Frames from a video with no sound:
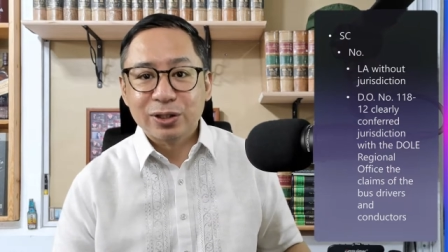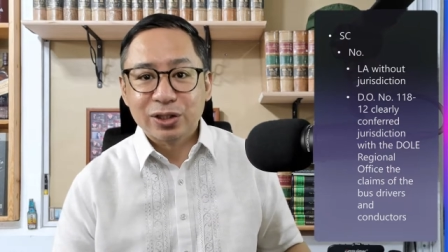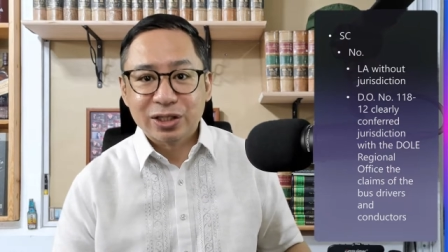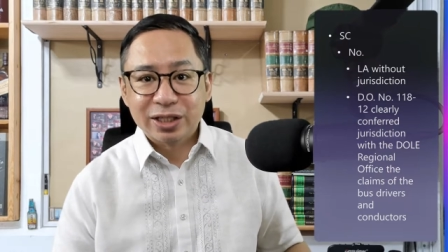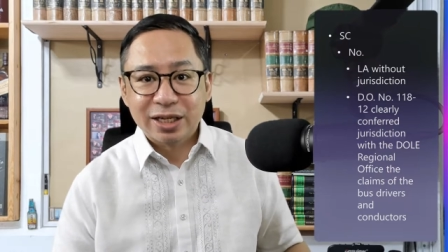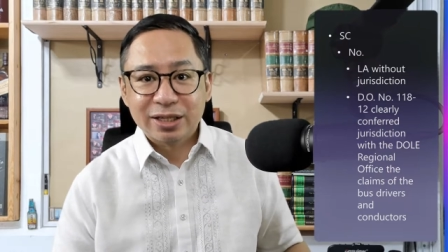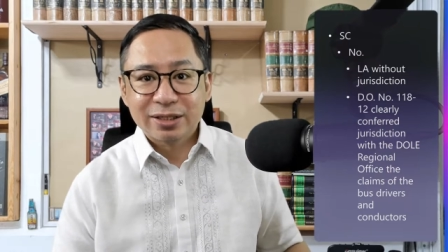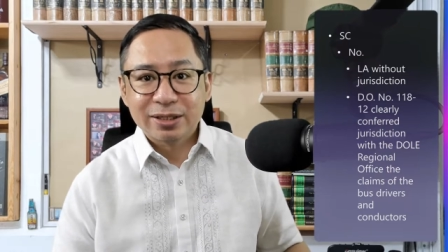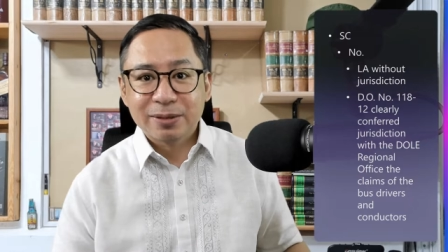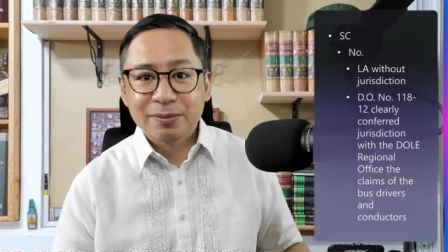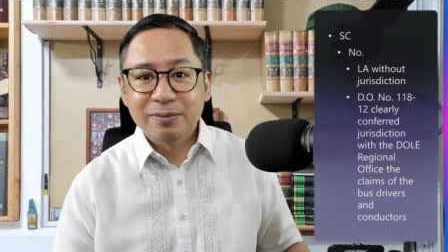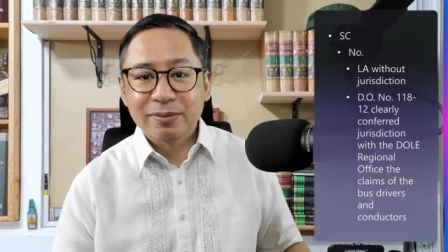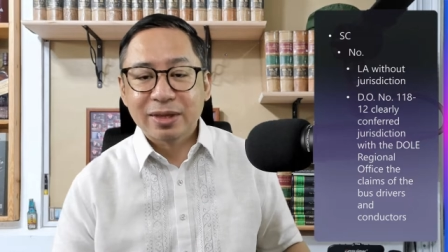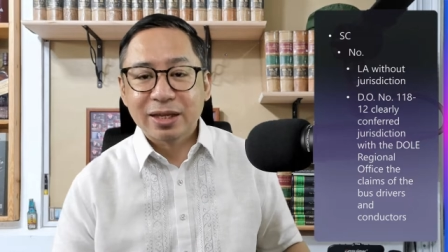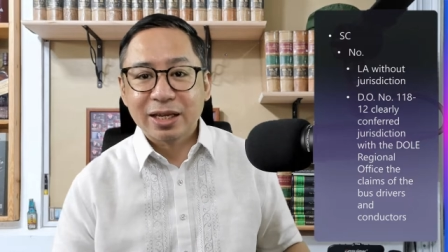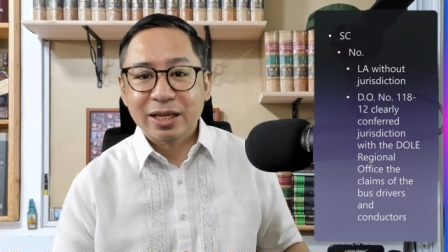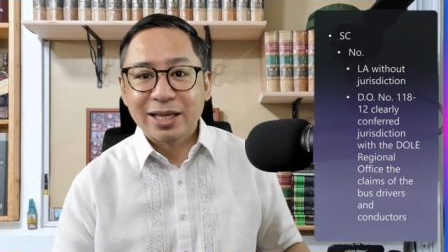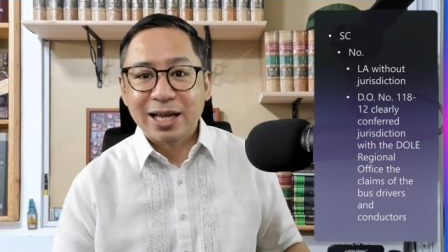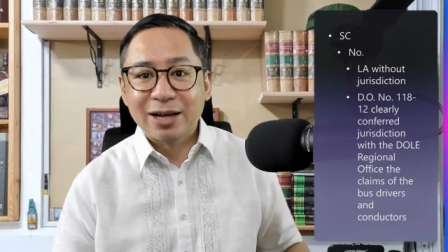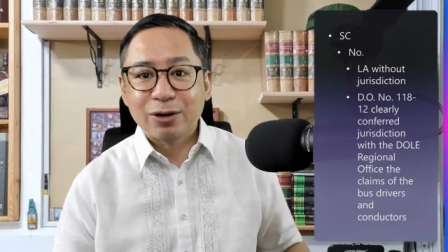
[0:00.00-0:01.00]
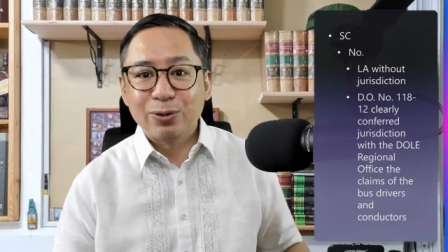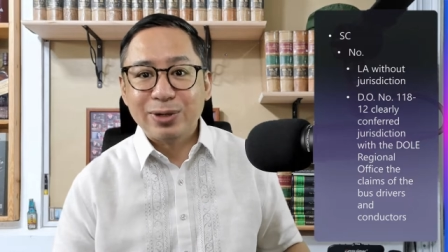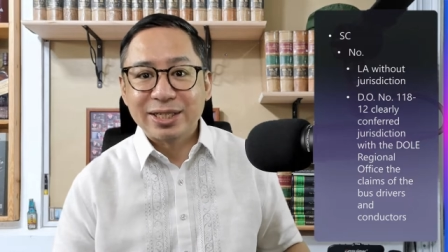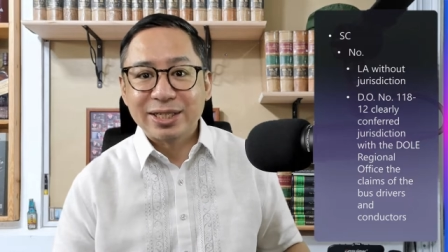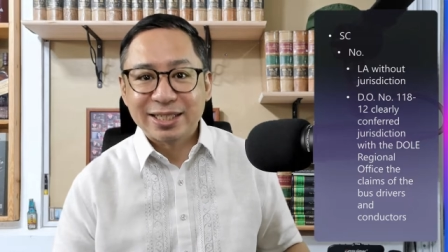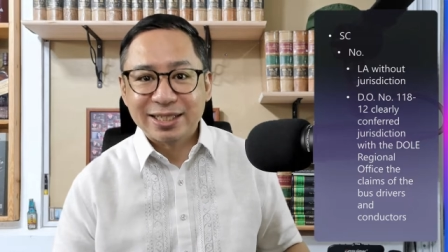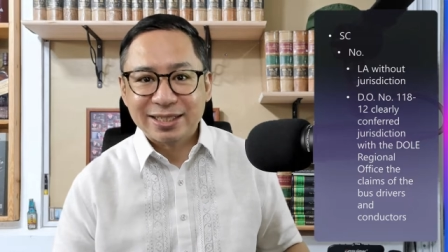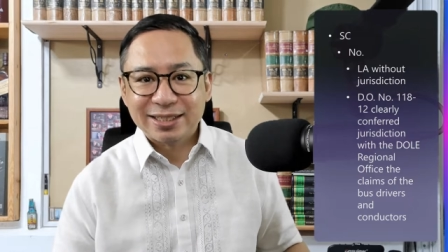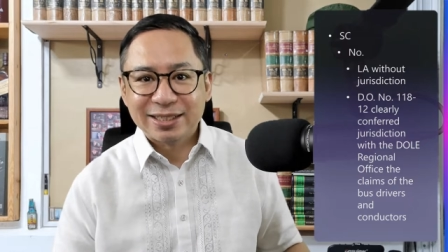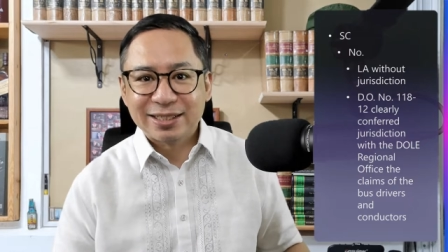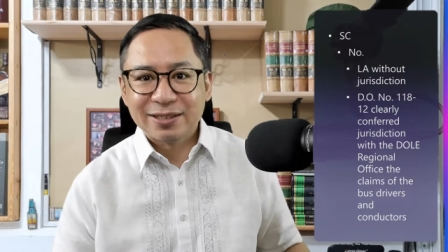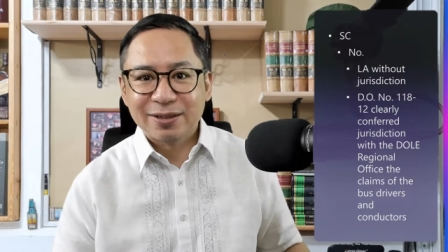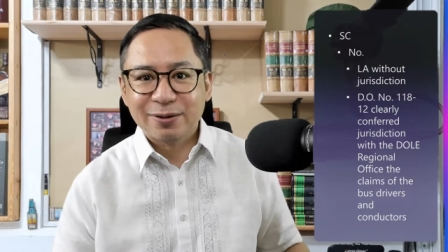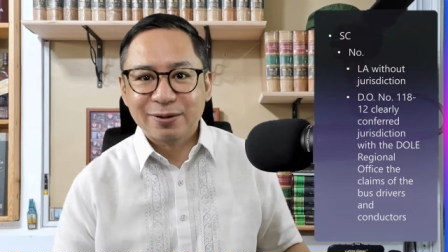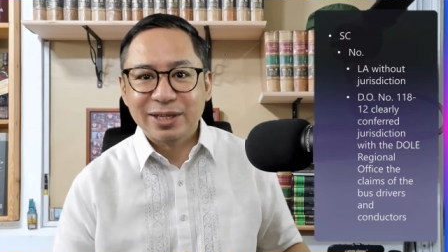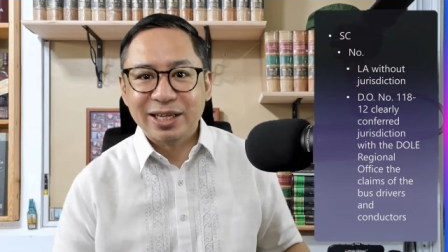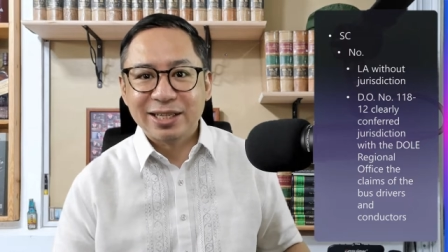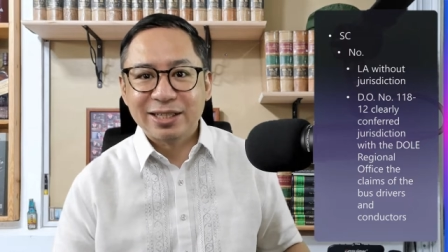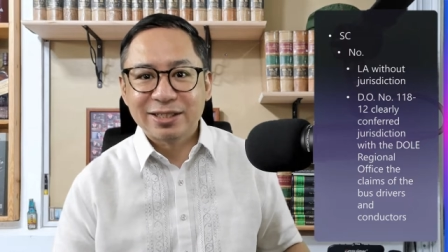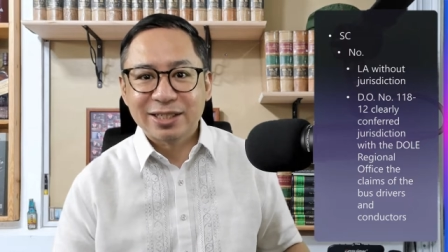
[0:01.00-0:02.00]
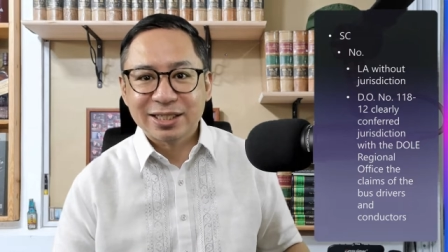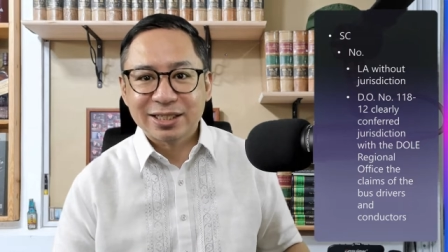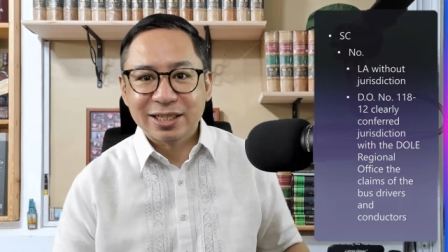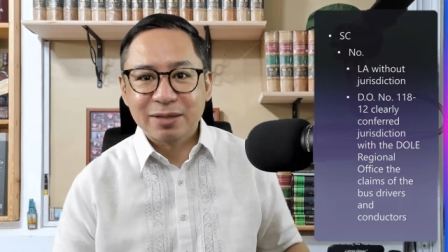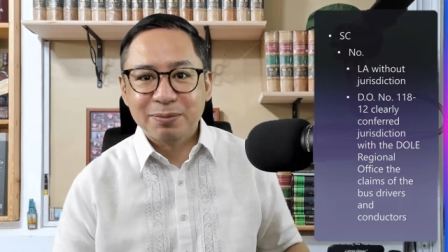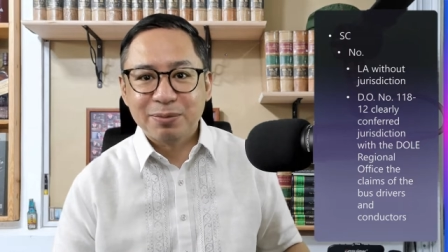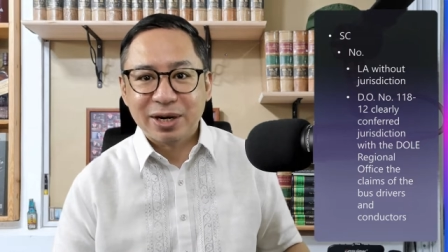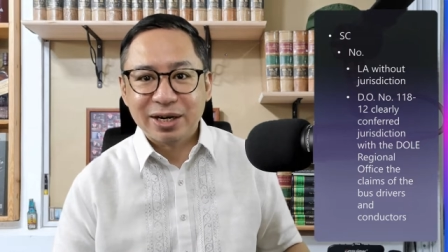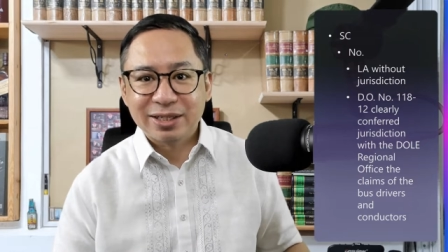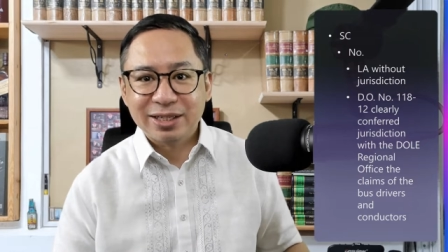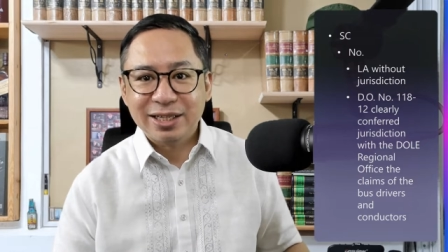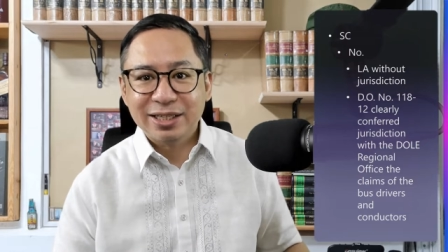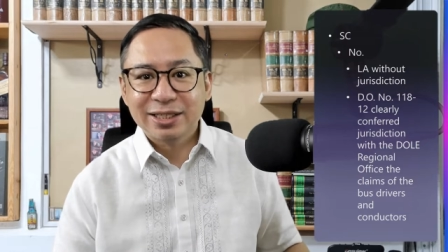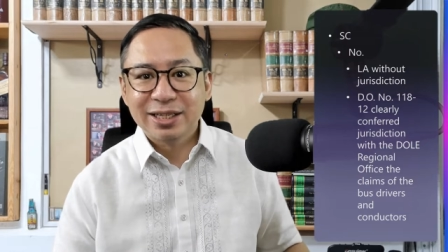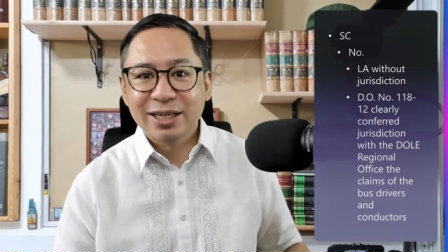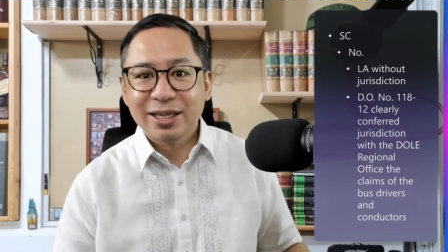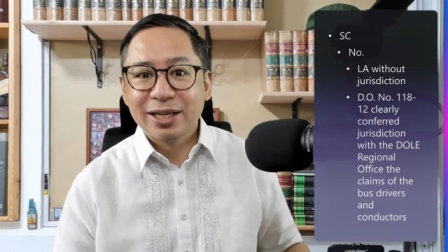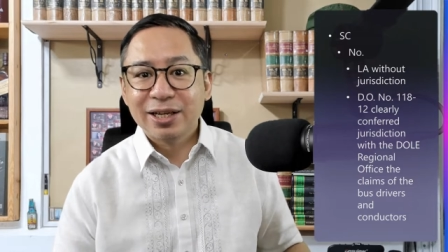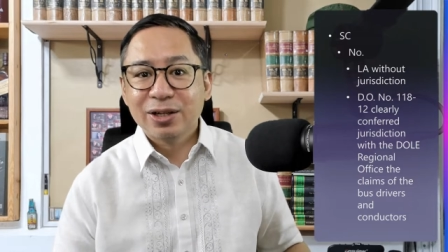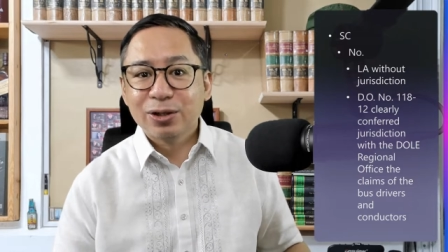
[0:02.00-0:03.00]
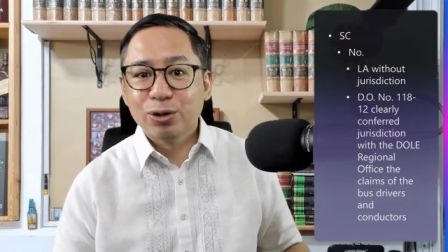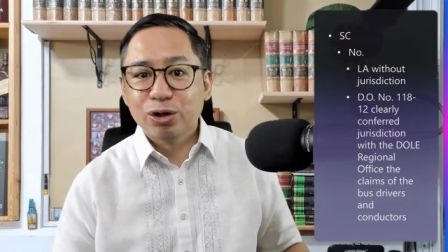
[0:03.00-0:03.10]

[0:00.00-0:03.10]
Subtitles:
consent, and acquiescence of the interested parties,